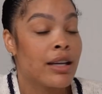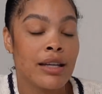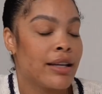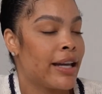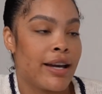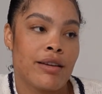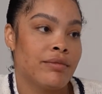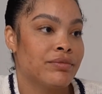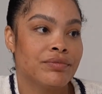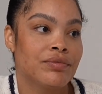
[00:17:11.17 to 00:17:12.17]
yeah.
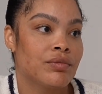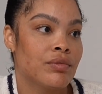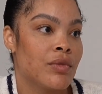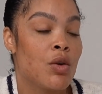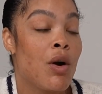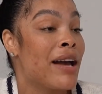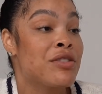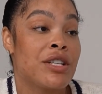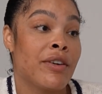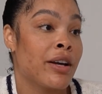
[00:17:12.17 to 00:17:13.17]
You won't have
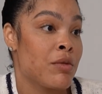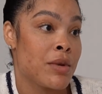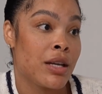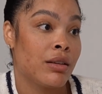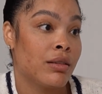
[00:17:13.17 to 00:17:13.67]
shit fucking with me.